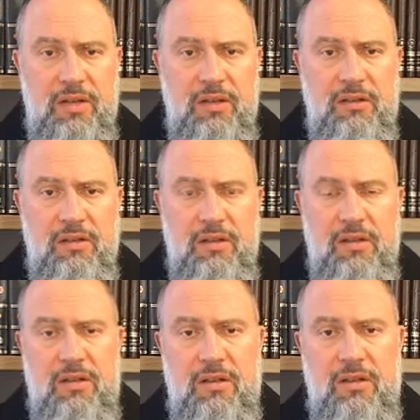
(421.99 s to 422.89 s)
that
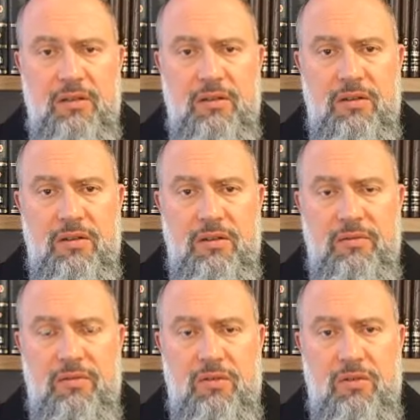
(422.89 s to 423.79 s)

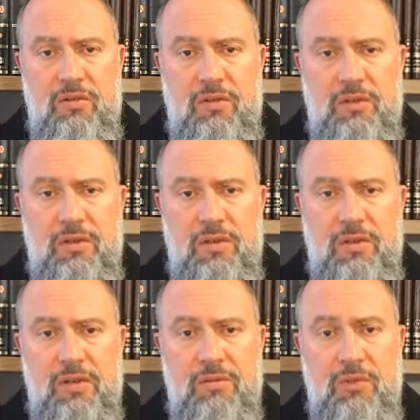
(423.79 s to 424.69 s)
for
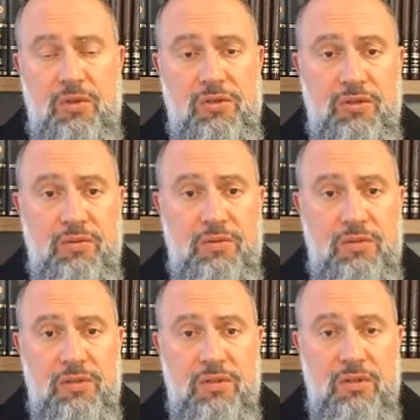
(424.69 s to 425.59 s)
most
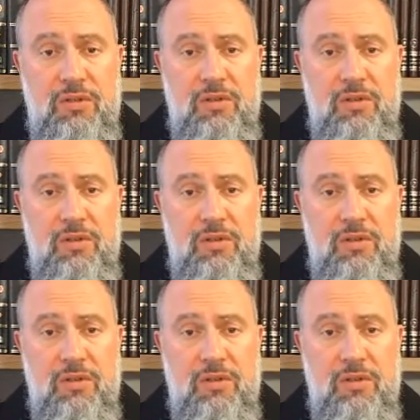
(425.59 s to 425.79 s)
Jews,